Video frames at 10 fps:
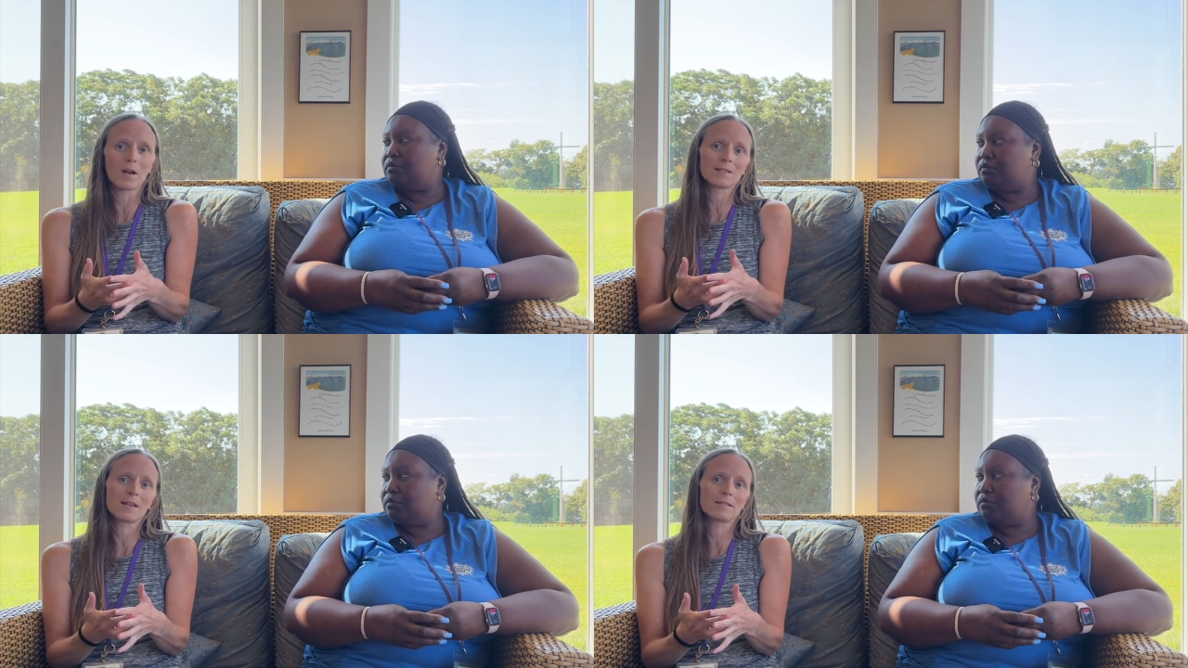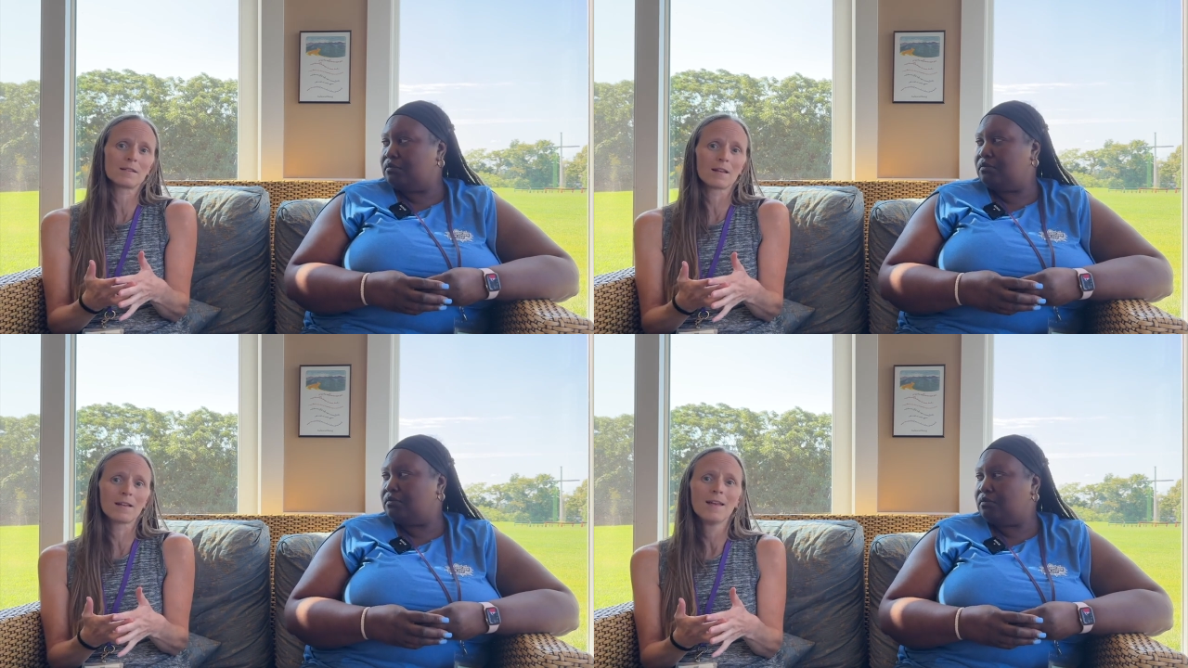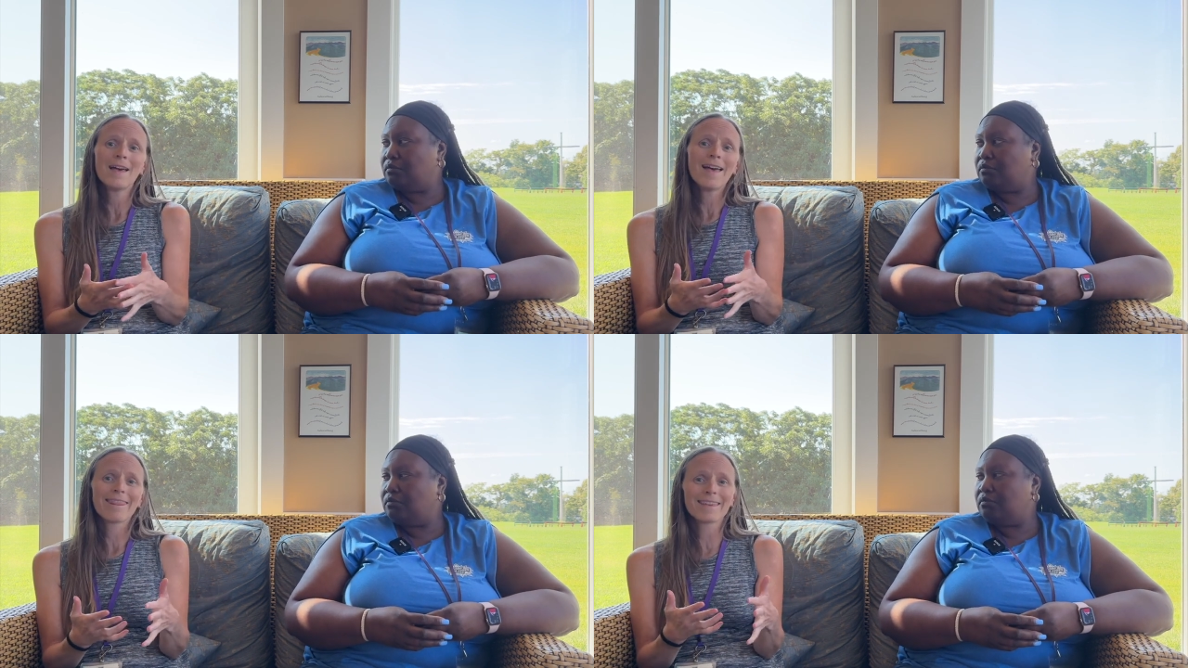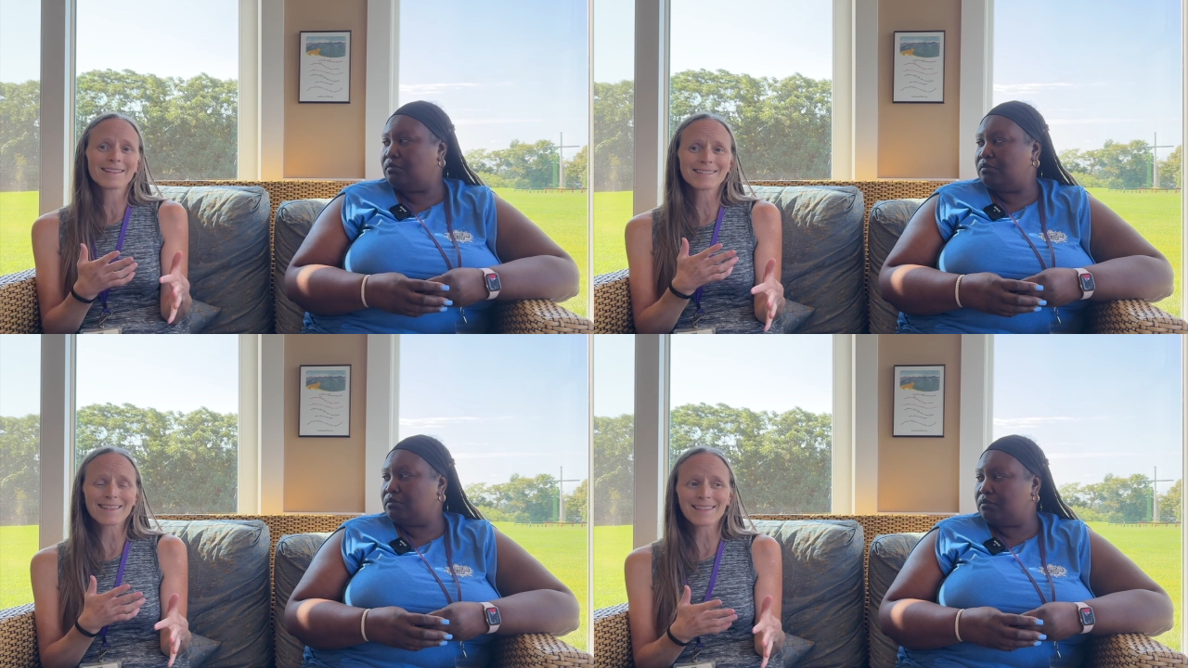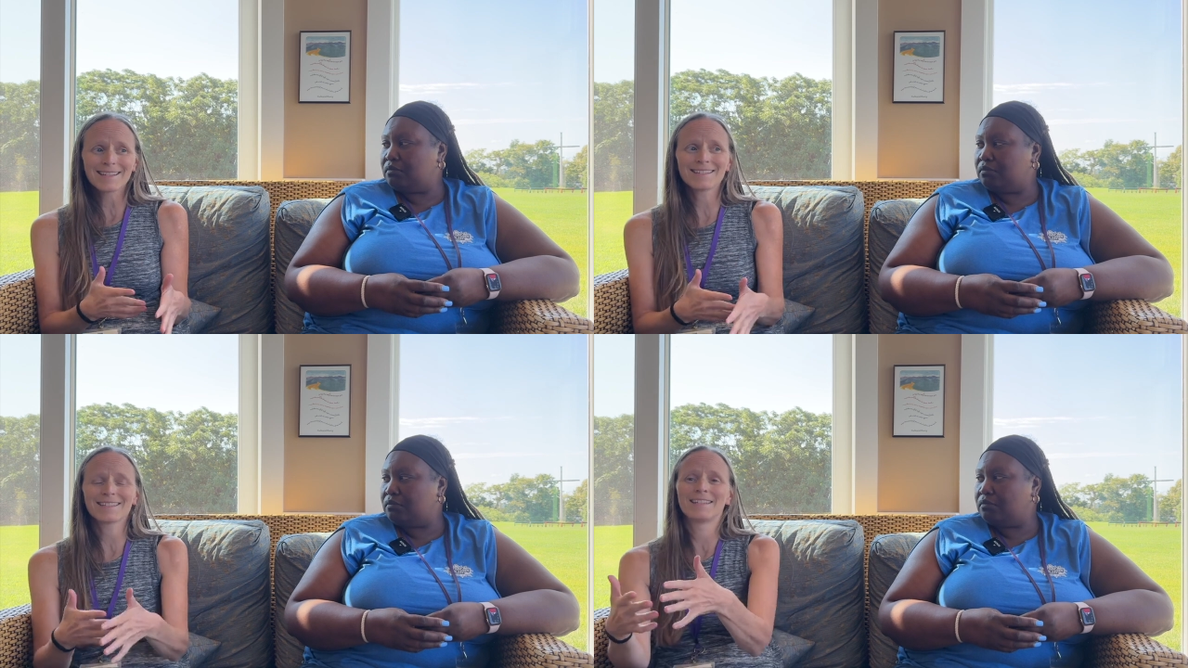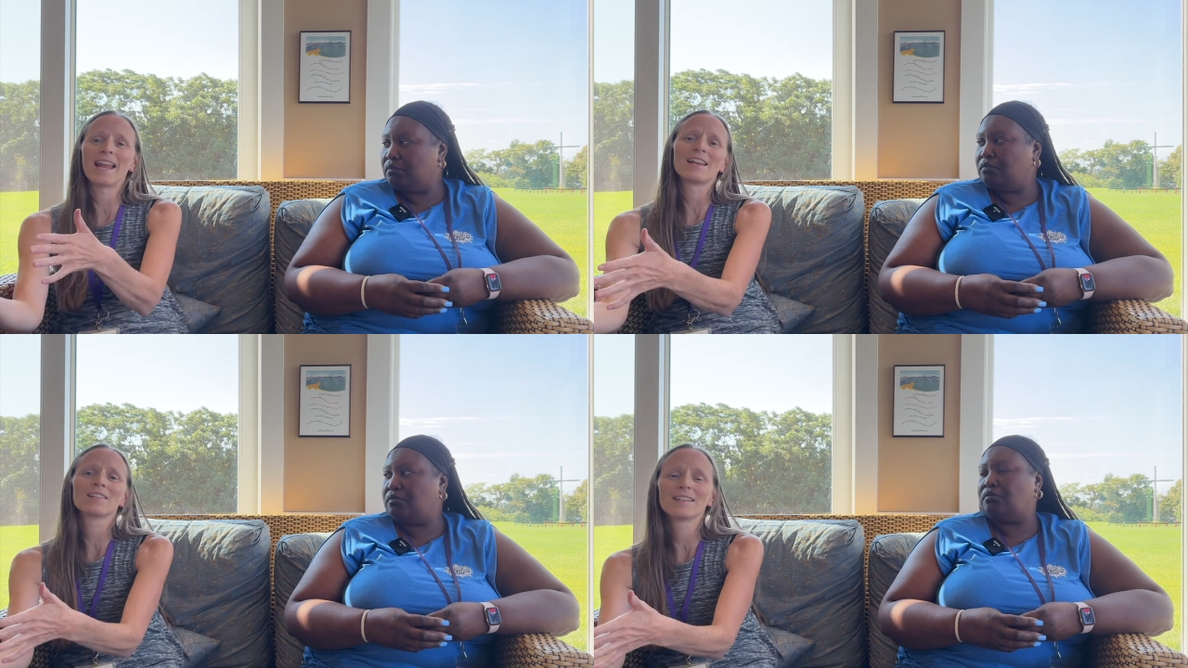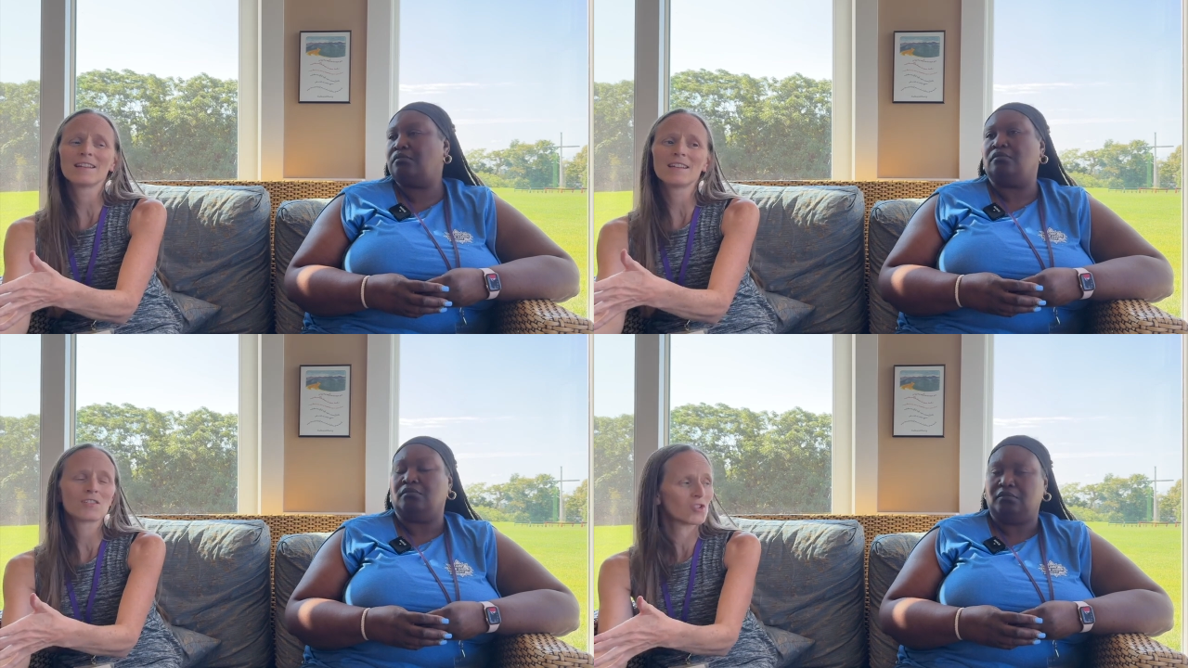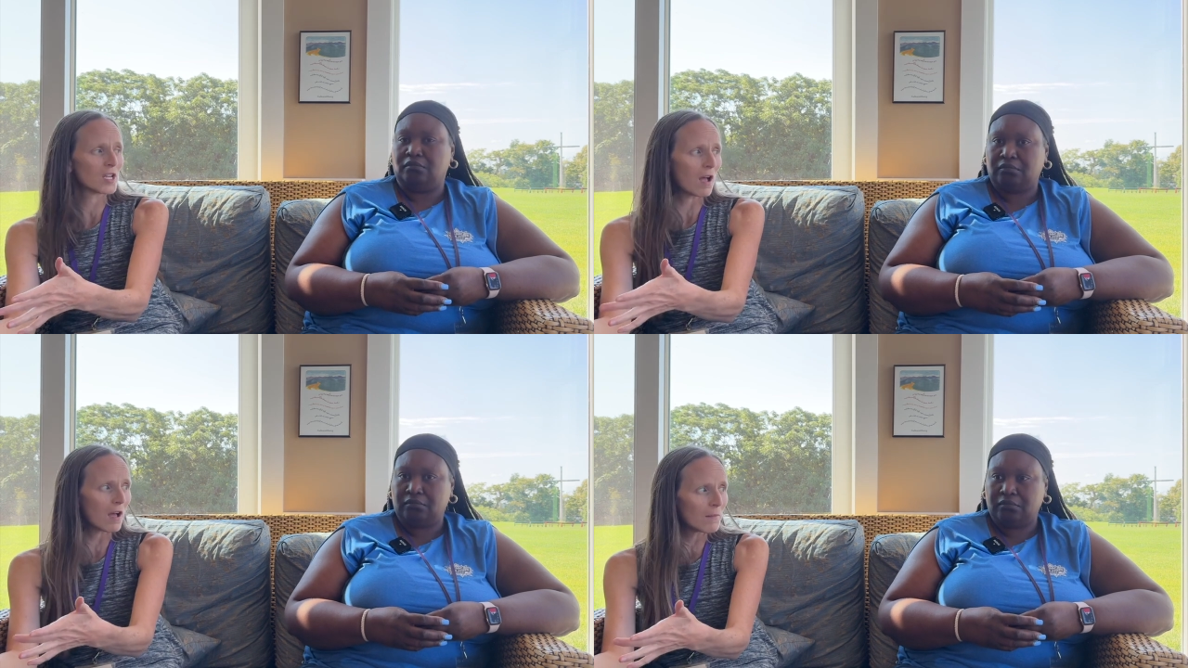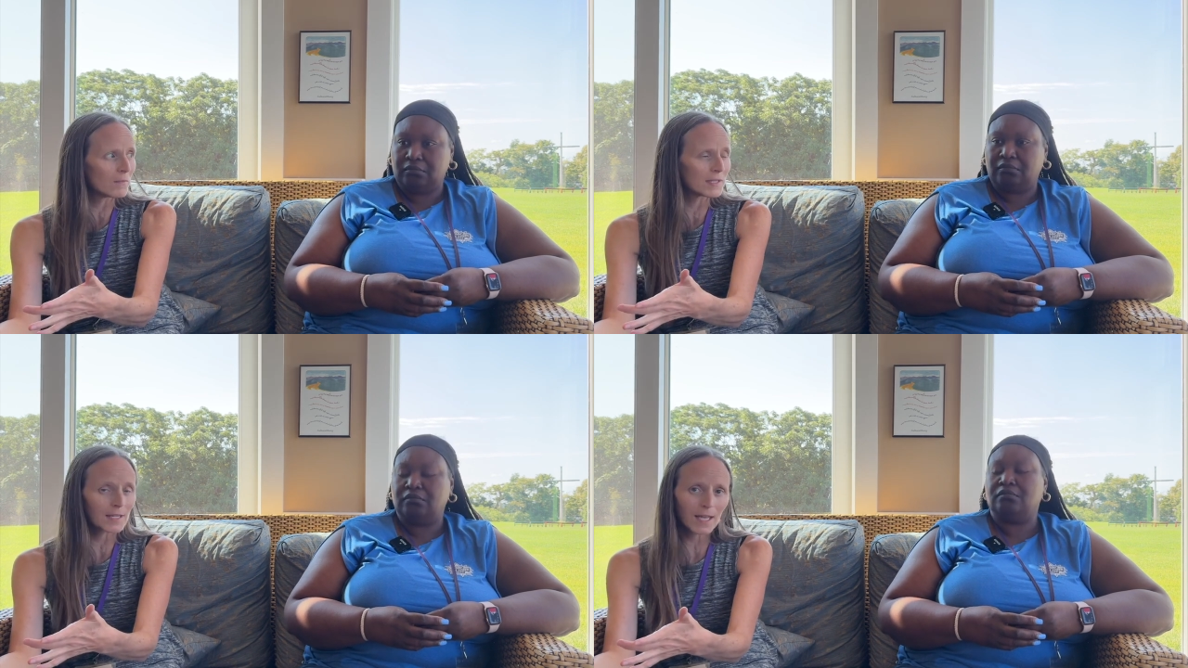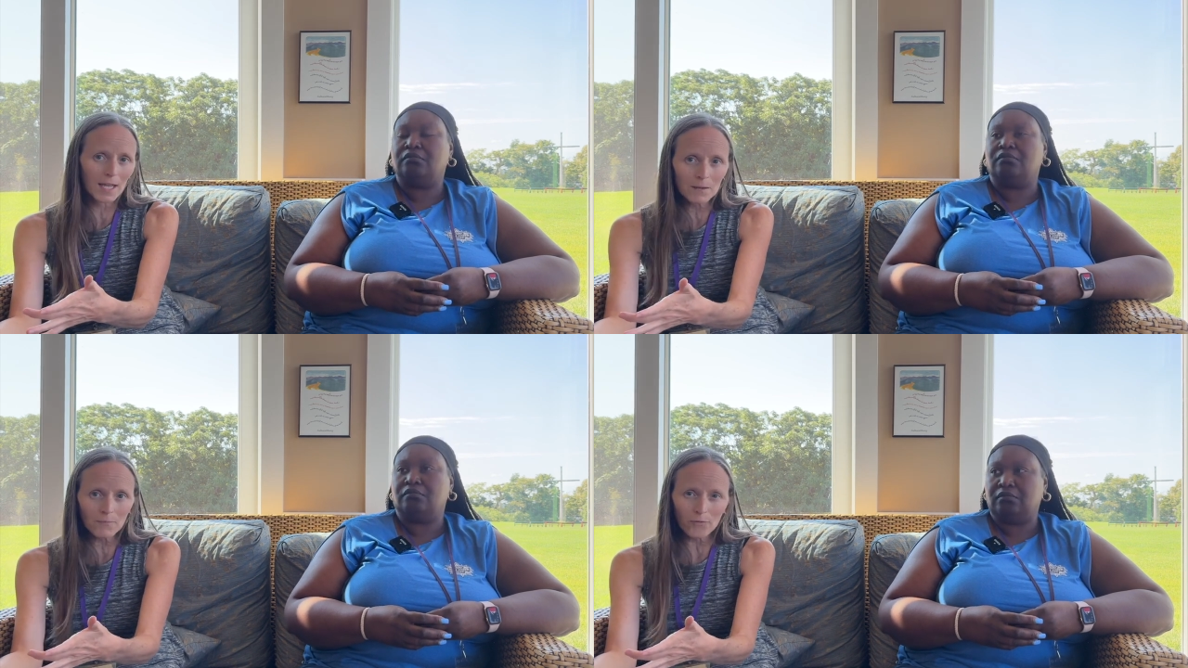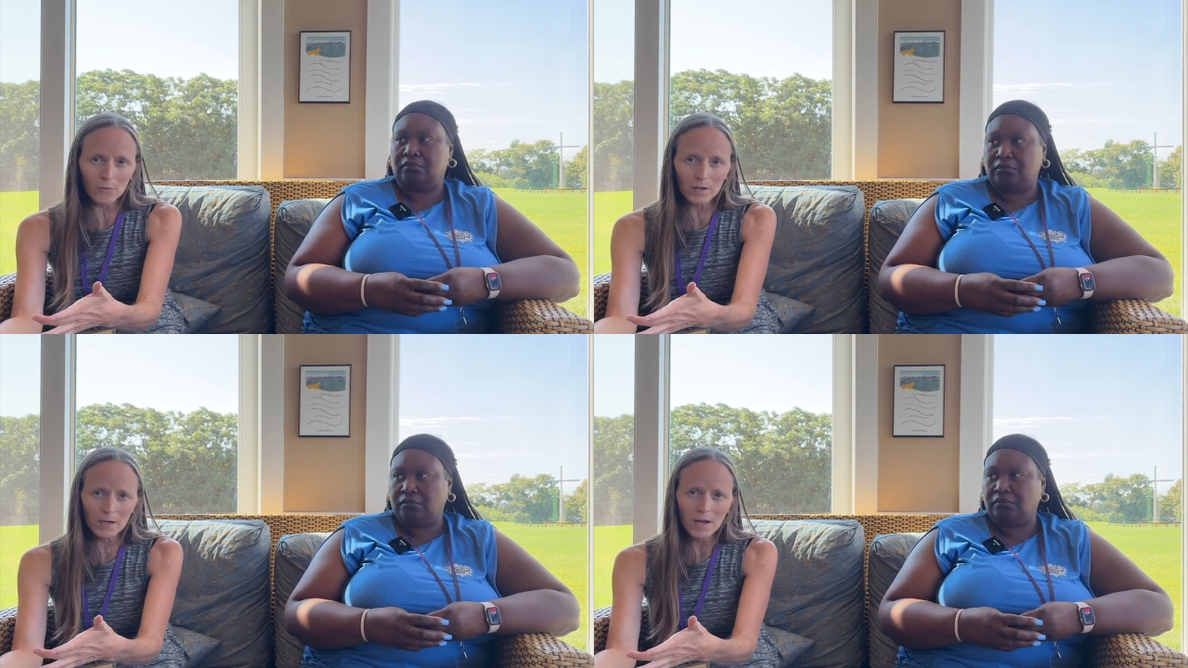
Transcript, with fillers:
Speaker 1: processing things that they didn't like initially come to camp for.